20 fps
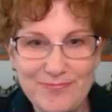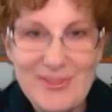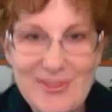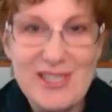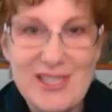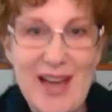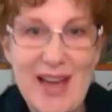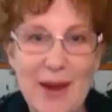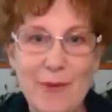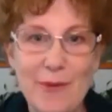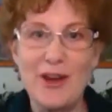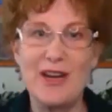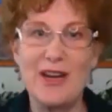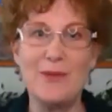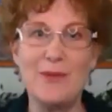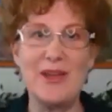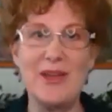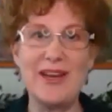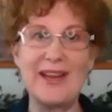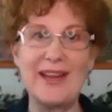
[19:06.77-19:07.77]
Tonight we're going to
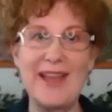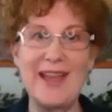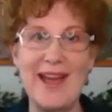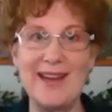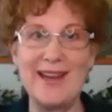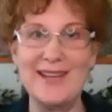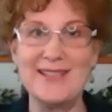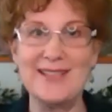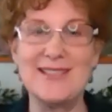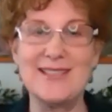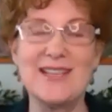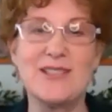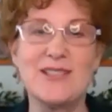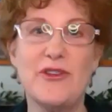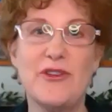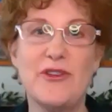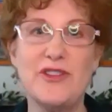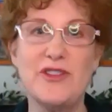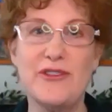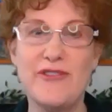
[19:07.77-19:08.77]
meet again at
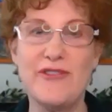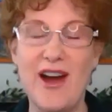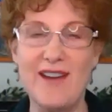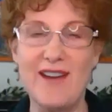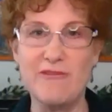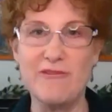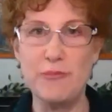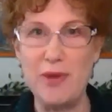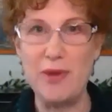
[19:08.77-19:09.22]
6:55